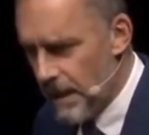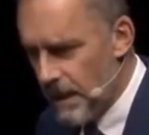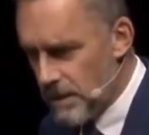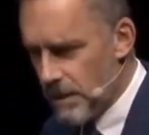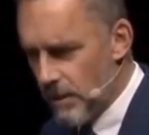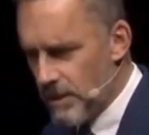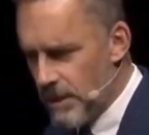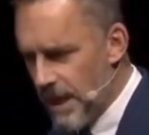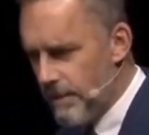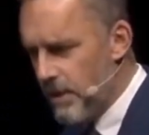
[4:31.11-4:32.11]
That's a long
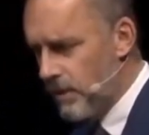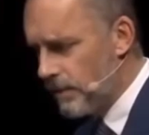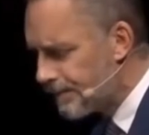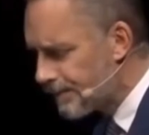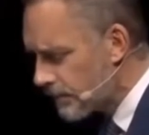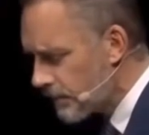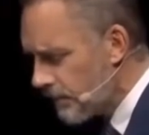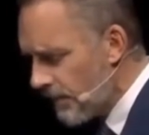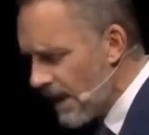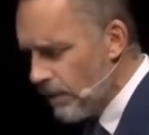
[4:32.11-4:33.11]
time ago.
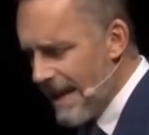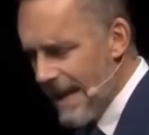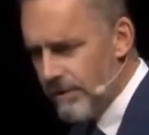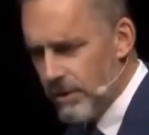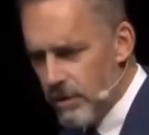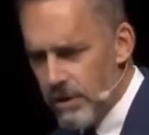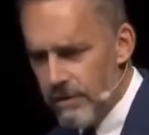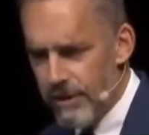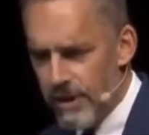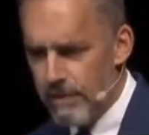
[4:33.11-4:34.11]
And we have learned a
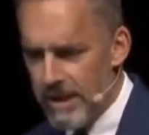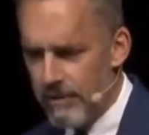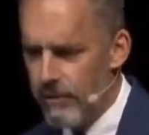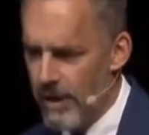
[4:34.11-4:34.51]
fair bit